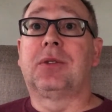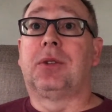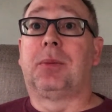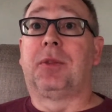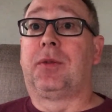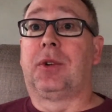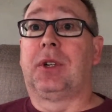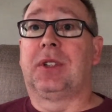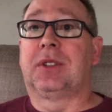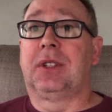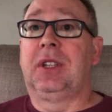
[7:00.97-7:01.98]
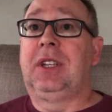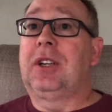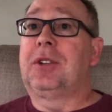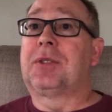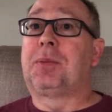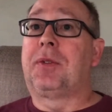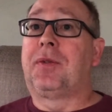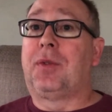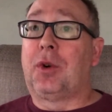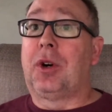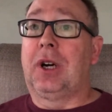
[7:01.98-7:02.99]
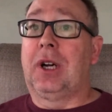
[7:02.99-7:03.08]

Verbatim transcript: going before us. He goes before